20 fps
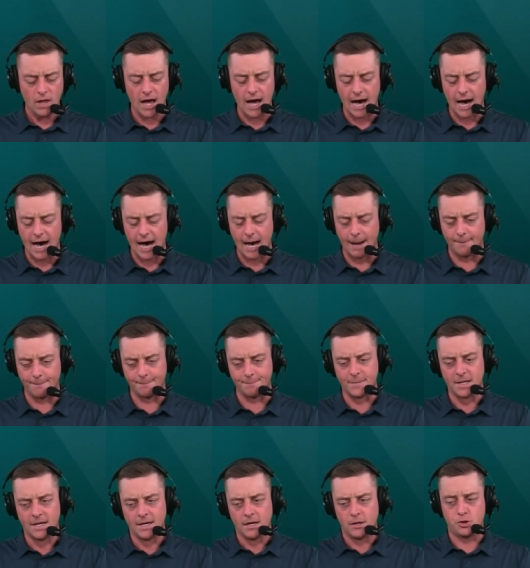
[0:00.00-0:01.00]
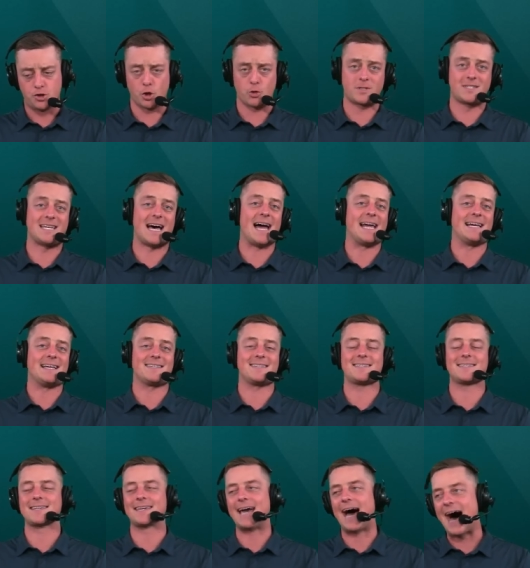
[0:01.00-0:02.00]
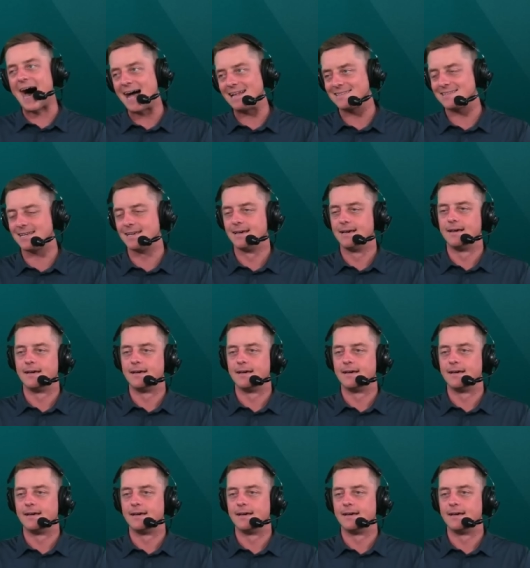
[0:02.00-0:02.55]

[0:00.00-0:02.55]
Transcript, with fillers: um, Josiah Scott,